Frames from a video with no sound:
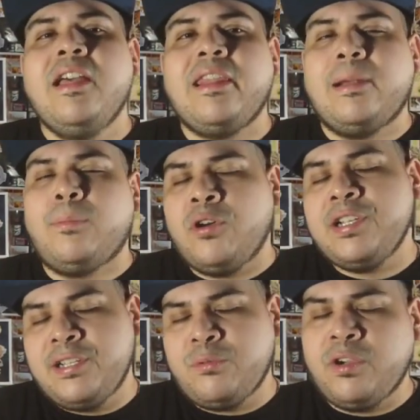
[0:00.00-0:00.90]
Now, The
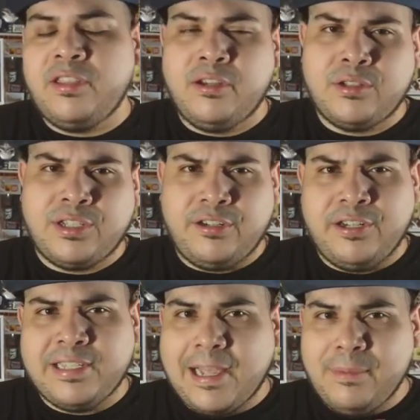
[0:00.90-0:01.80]
Boys is one of those
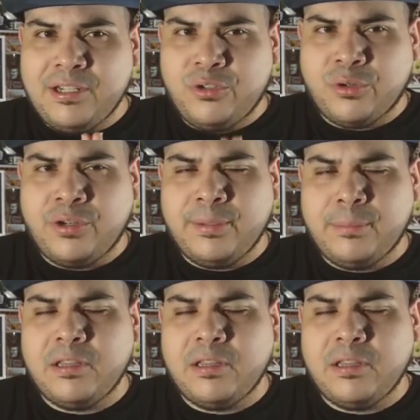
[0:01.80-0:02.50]
series that I've been enjoying